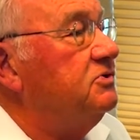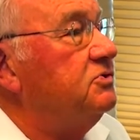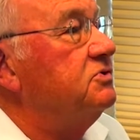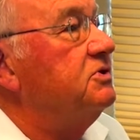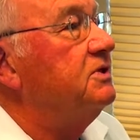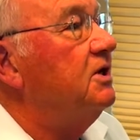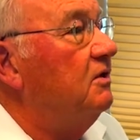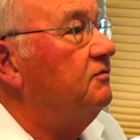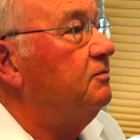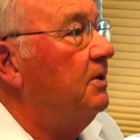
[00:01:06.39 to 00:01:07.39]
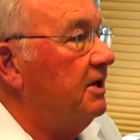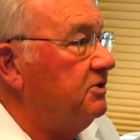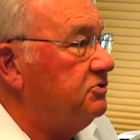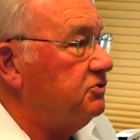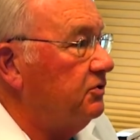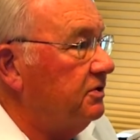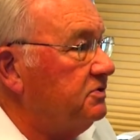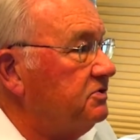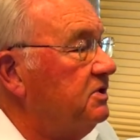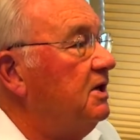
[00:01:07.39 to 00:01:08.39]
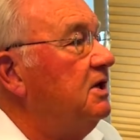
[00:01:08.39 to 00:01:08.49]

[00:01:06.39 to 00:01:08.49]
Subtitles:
is usually covered by insurance.